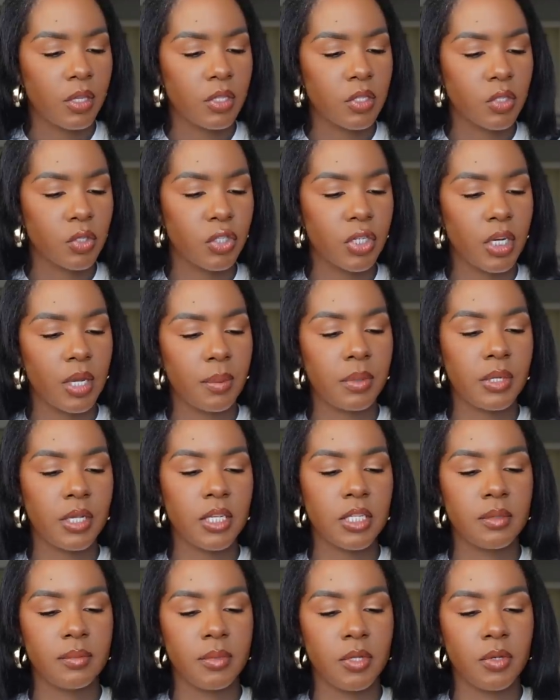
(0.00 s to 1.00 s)
These are
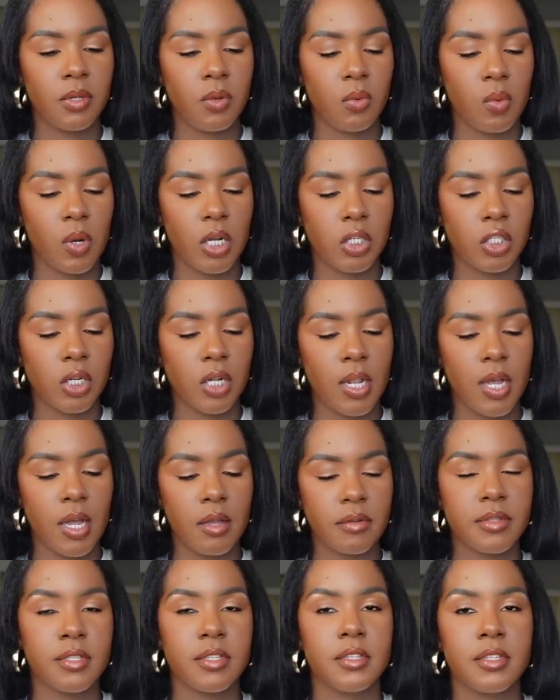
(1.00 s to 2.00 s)
Japanese beauty
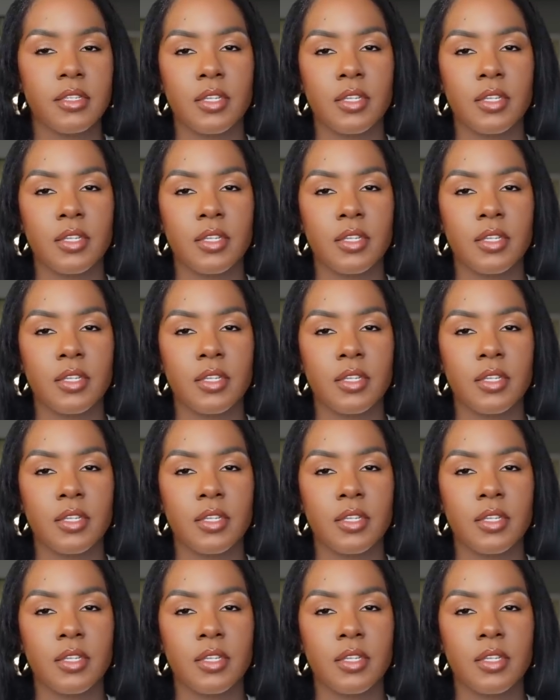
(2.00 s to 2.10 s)
washcloths.